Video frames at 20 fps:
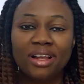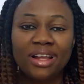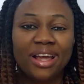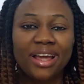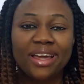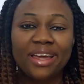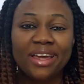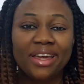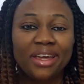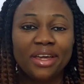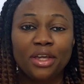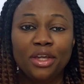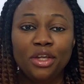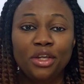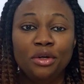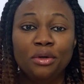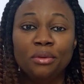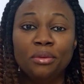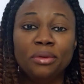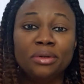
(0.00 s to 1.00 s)
Like,
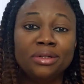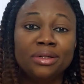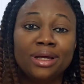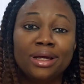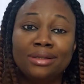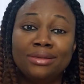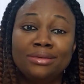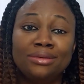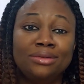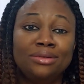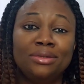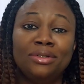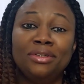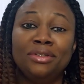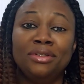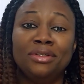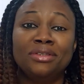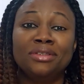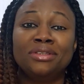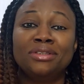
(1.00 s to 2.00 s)
you will get to do it
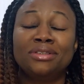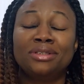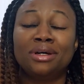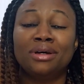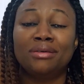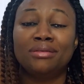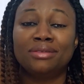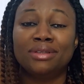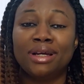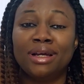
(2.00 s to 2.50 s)
yourself.